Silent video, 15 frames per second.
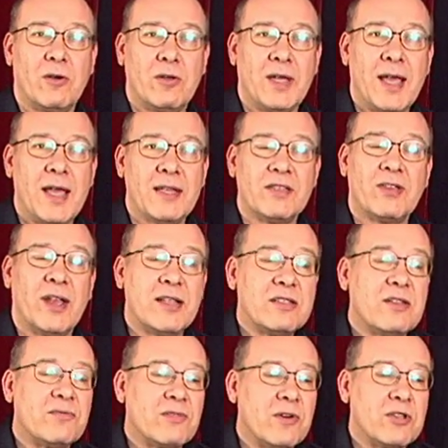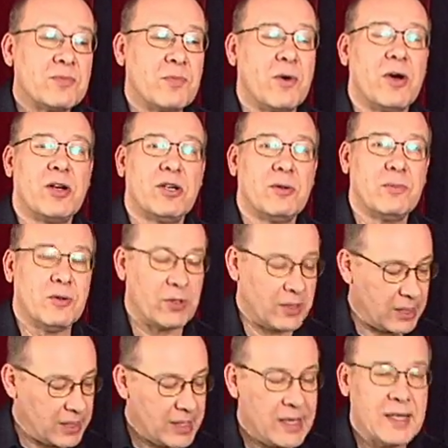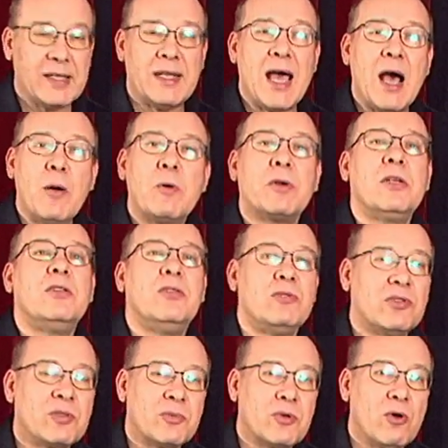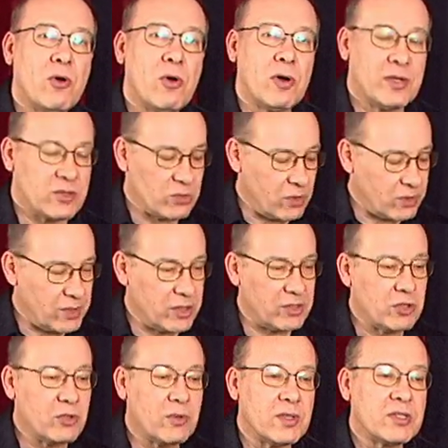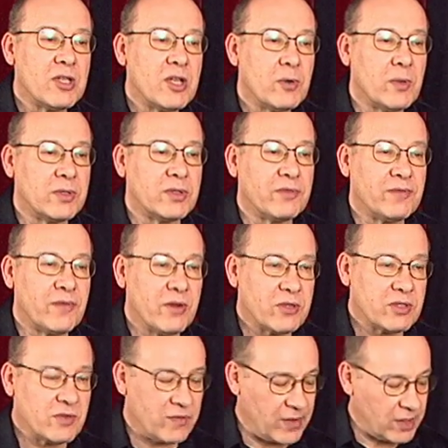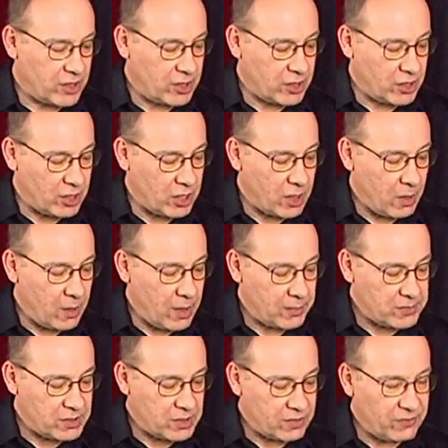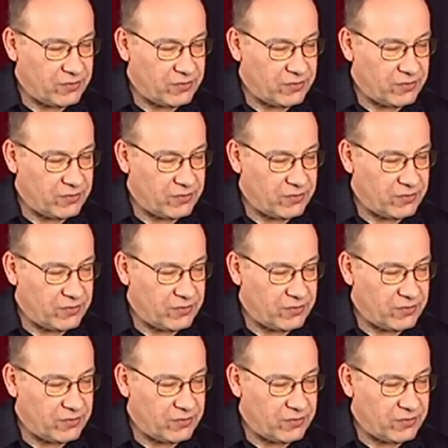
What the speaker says: Okay, so that's the first part of the boogie. Now we're going to do some chords. What we're going to do is, with the first finger, you're going to go up to the